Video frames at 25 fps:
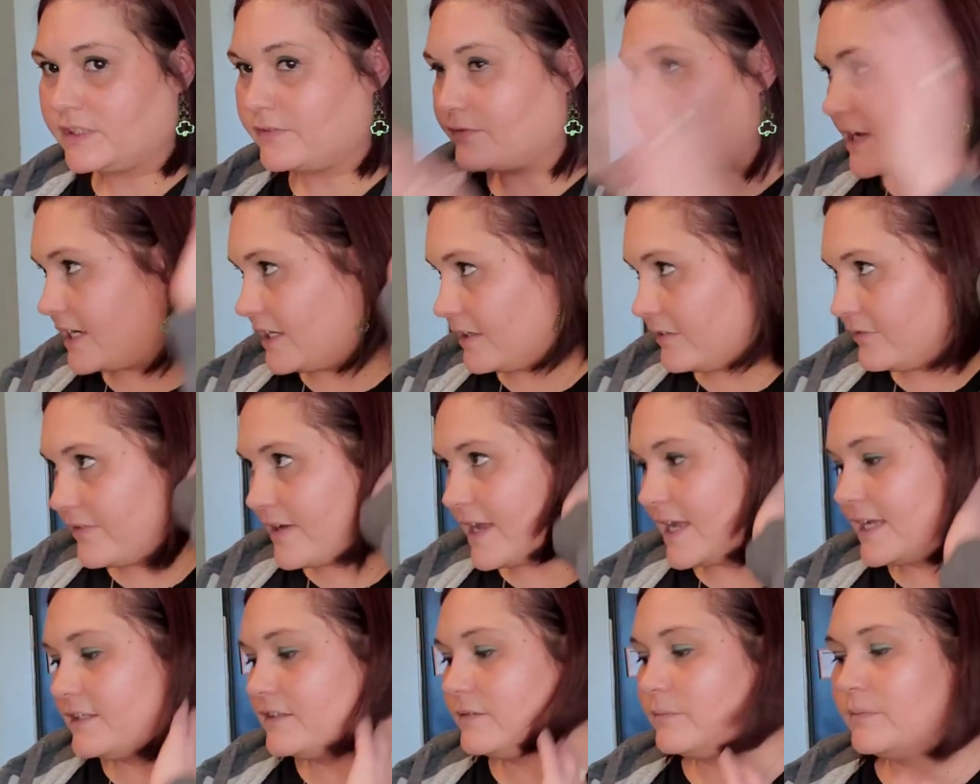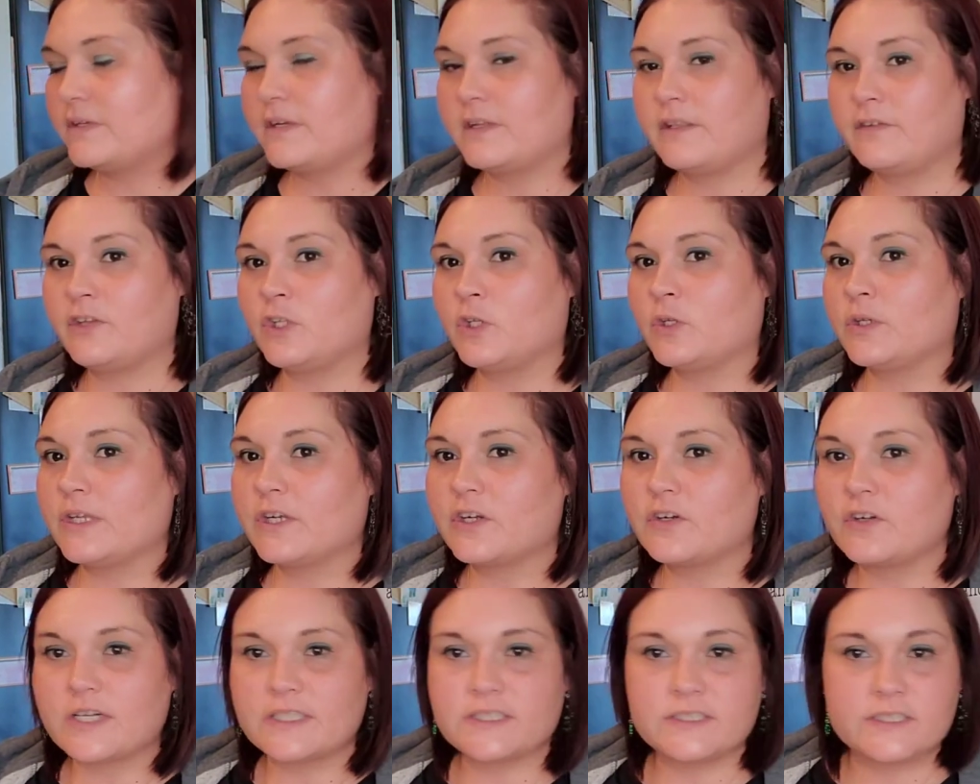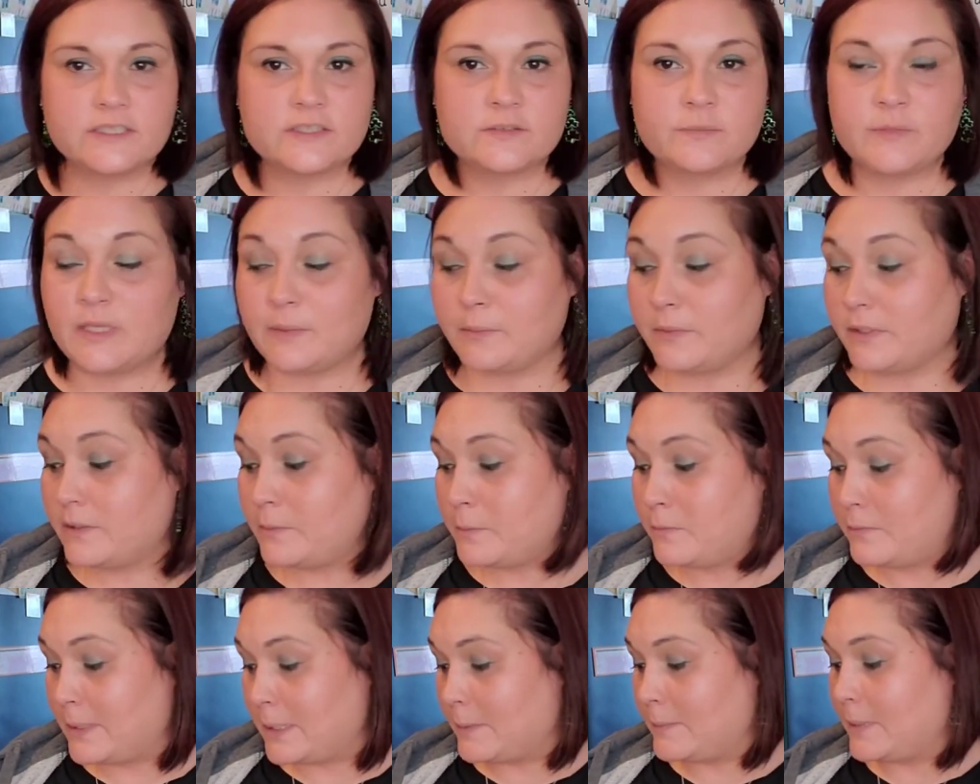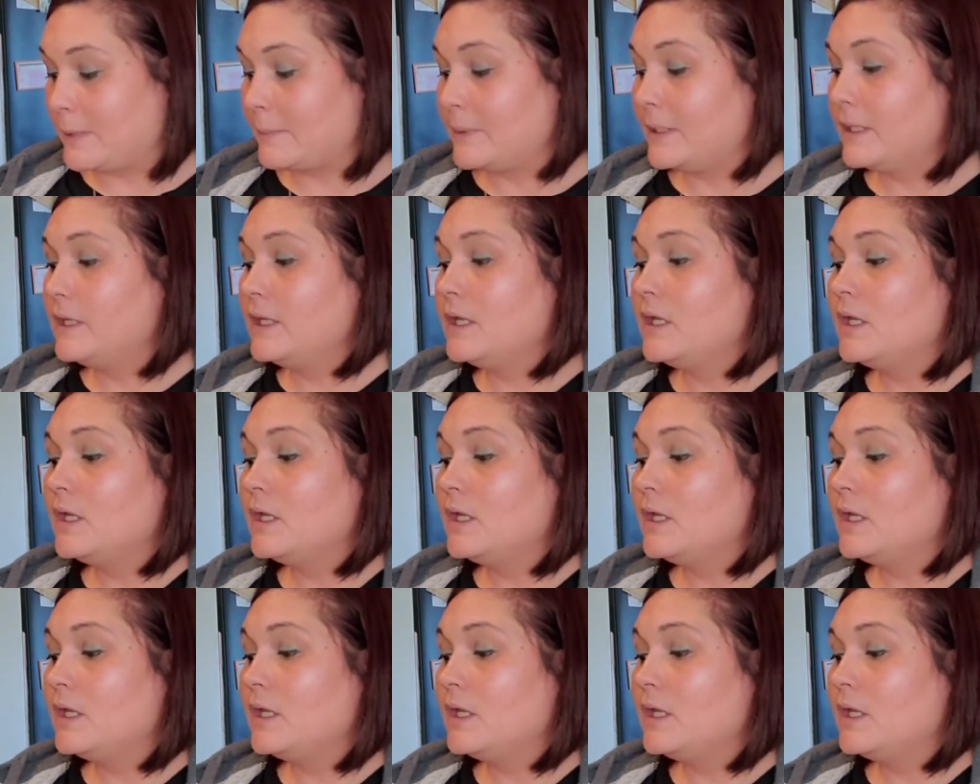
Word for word: if I can find them and they look interesting to me, I'm going to pick them up.